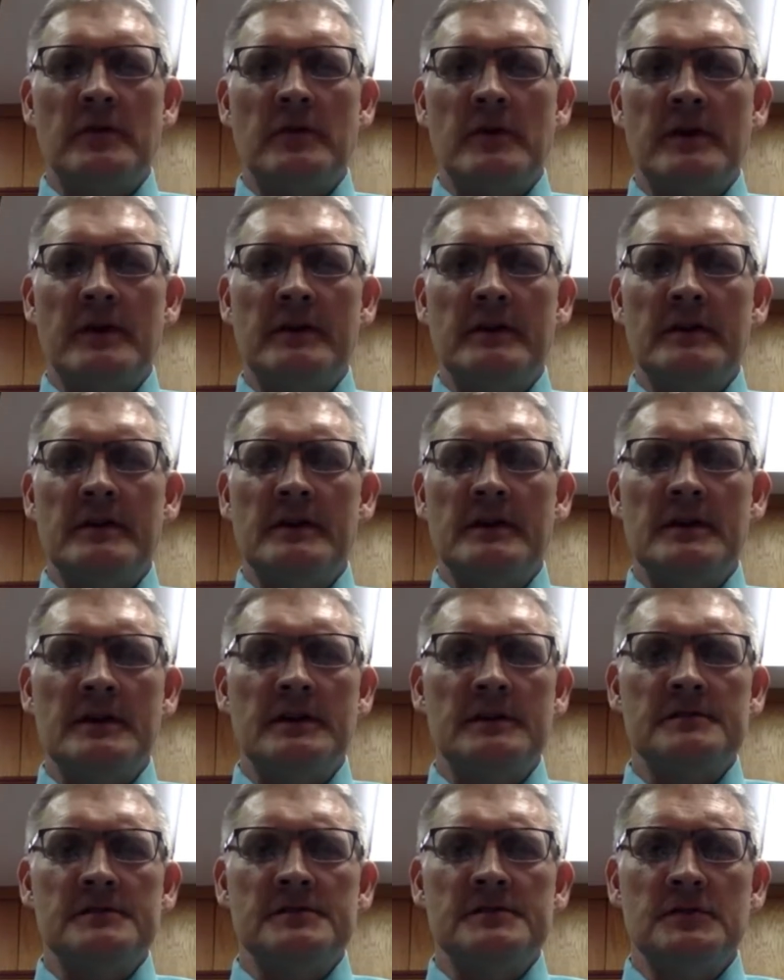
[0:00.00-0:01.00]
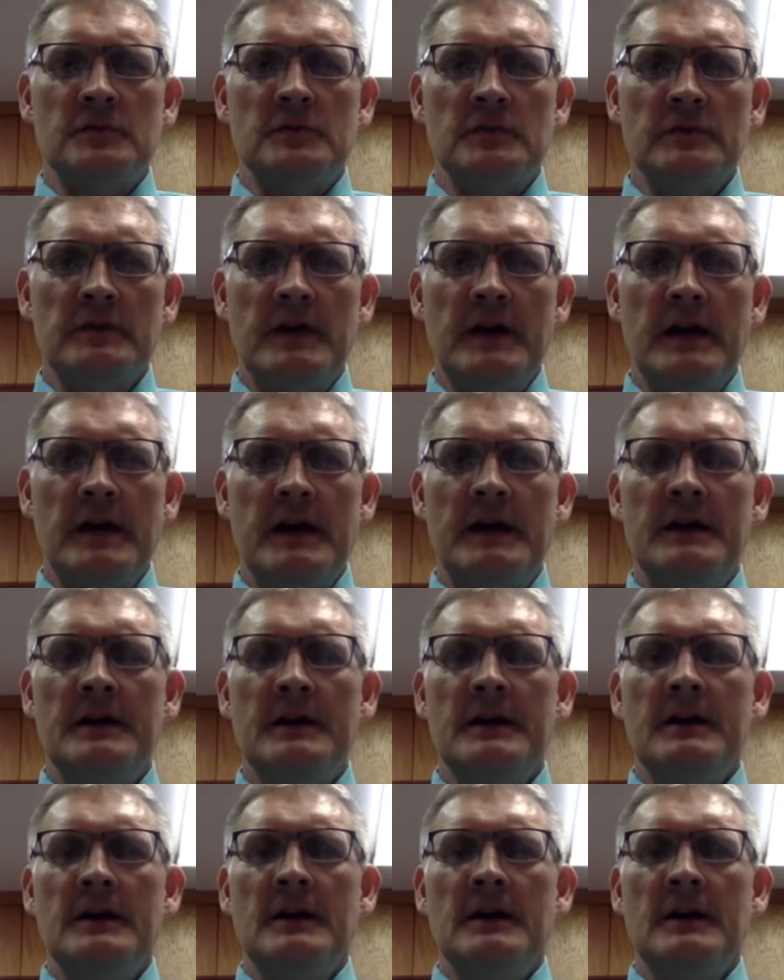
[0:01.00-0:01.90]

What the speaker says: regular school day,